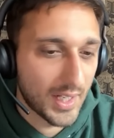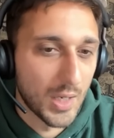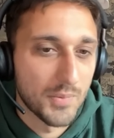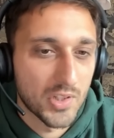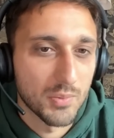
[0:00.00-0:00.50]

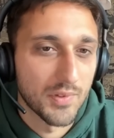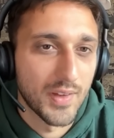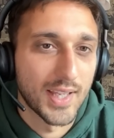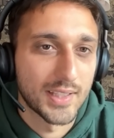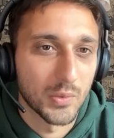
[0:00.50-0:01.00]
comes from the
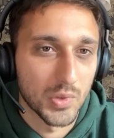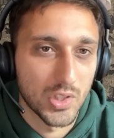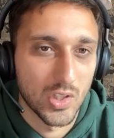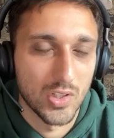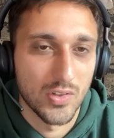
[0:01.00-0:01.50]
fact that
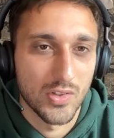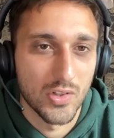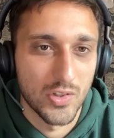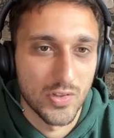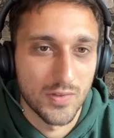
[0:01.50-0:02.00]
returns are
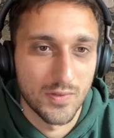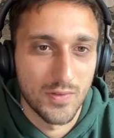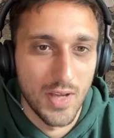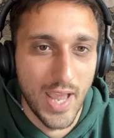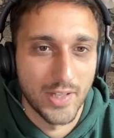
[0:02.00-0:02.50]
just
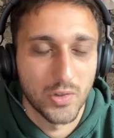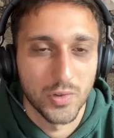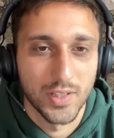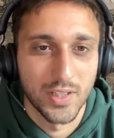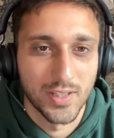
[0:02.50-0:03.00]

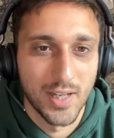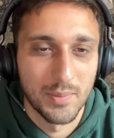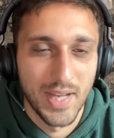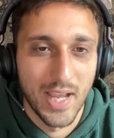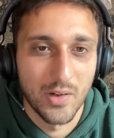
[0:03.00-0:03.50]
naturally going to come
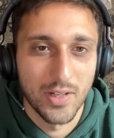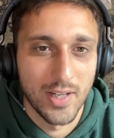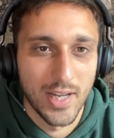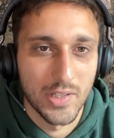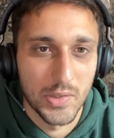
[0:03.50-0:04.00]
down in an
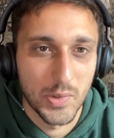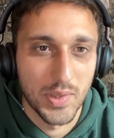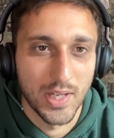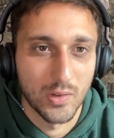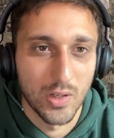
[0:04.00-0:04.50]
industry
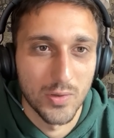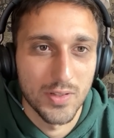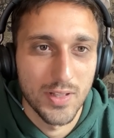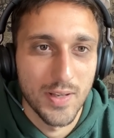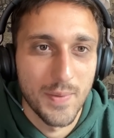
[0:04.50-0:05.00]
that
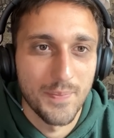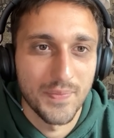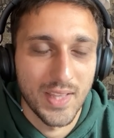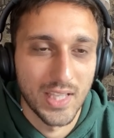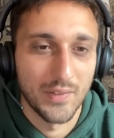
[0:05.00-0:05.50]
grows.
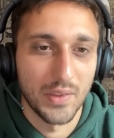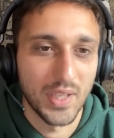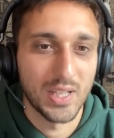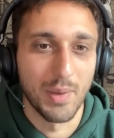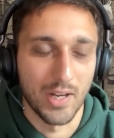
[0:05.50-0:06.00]
Like if you
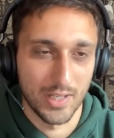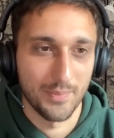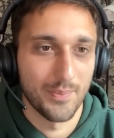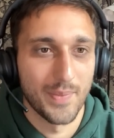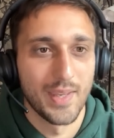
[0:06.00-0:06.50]
think about it,
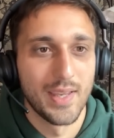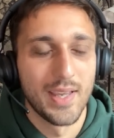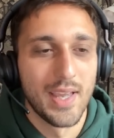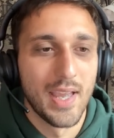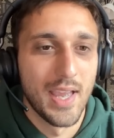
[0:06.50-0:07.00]

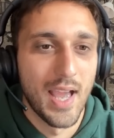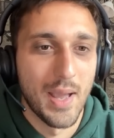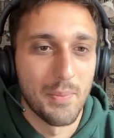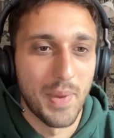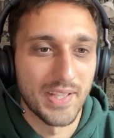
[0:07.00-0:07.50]

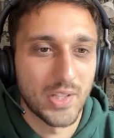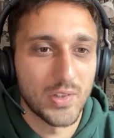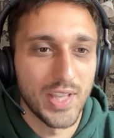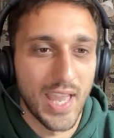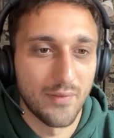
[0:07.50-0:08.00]

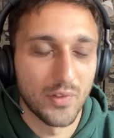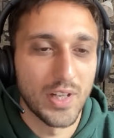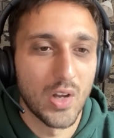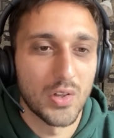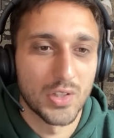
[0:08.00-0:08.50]
basically every
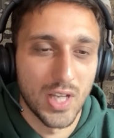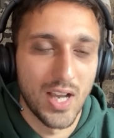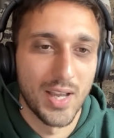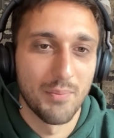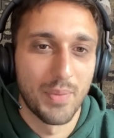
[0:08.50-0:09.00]
other
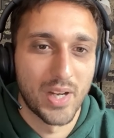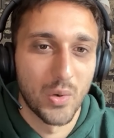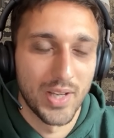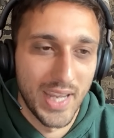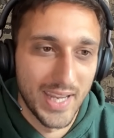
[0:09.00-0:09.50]
time
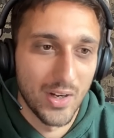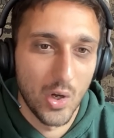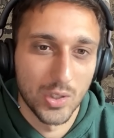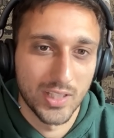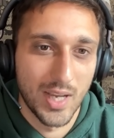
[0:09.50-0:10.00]
Bitcoin hit
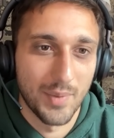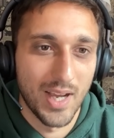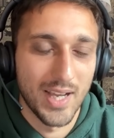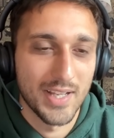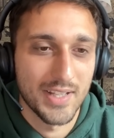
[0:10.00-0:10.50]
all-time
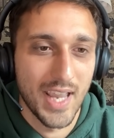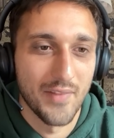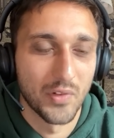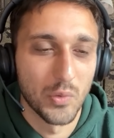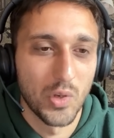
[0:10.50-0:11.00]
highs,
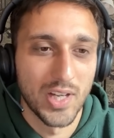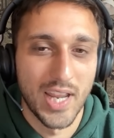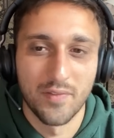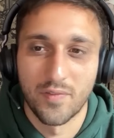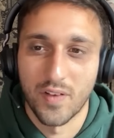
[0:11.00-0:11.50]
everyone
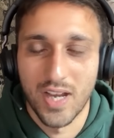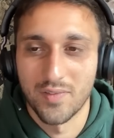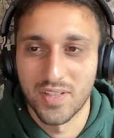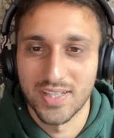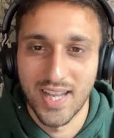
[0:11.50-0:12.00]
had 5
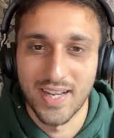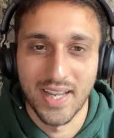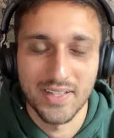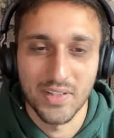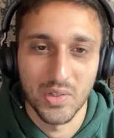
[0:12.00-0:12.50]
to
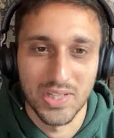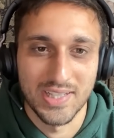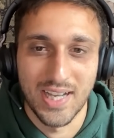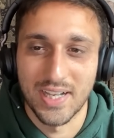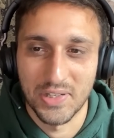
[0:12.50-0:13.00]
10x their
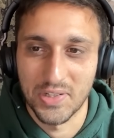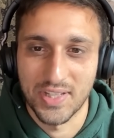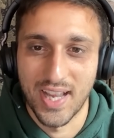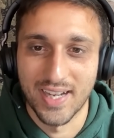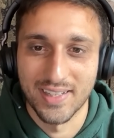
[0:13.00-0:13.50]
entire
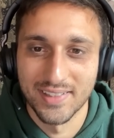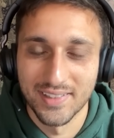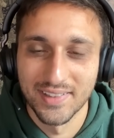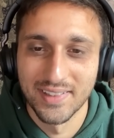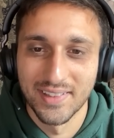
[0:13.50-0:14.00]
stack.
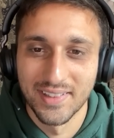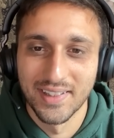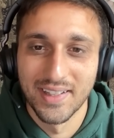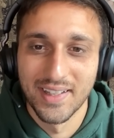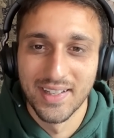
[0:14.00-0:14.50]

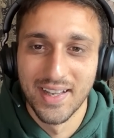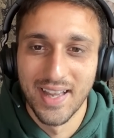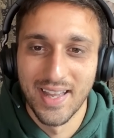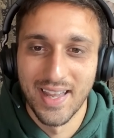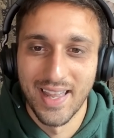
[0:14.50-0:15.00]

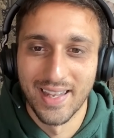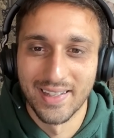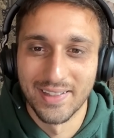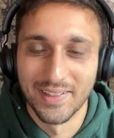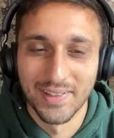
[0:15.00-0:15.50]

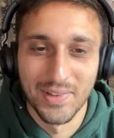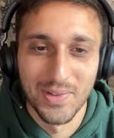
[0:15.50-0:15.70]
And